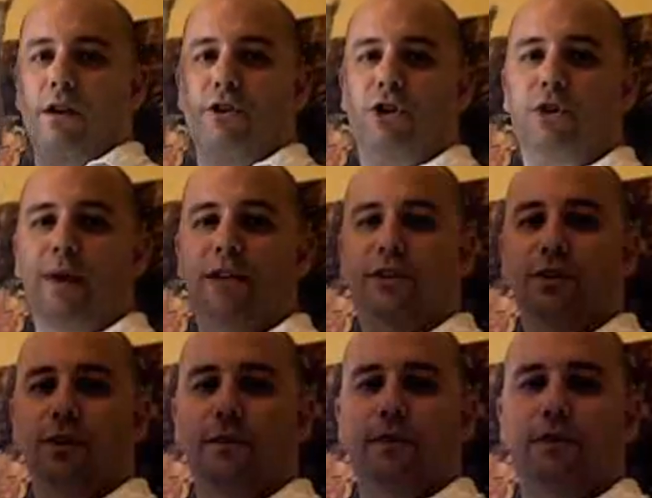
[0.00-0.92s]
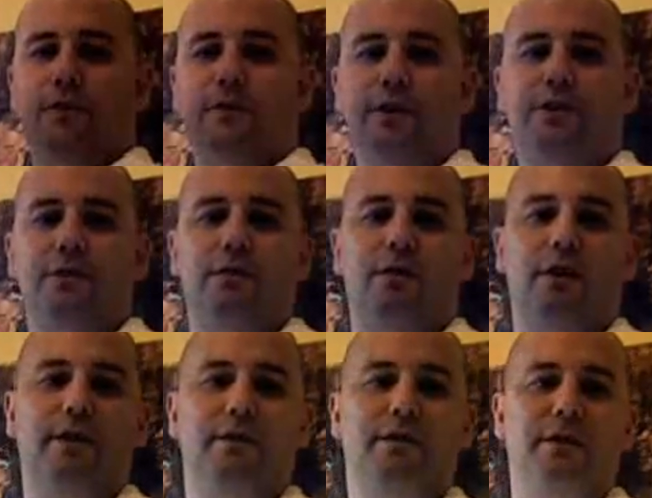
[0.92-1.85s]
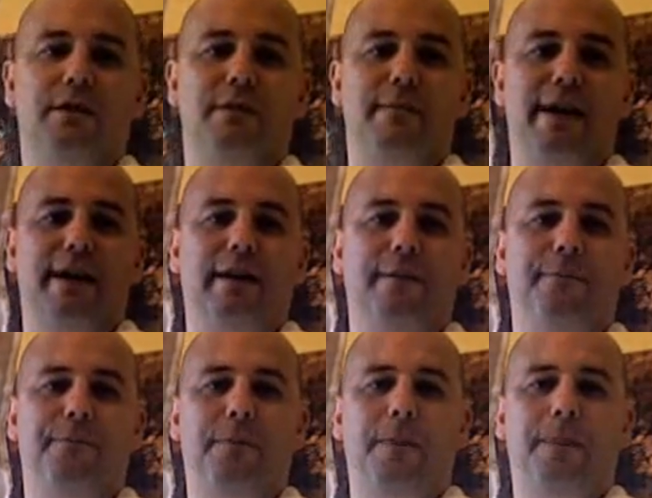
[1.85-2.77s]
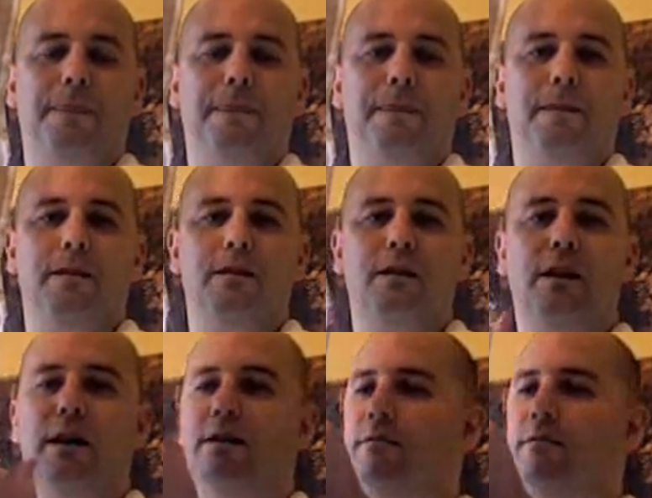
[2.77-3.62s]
stretched over the stretchers. Here, see the back. See,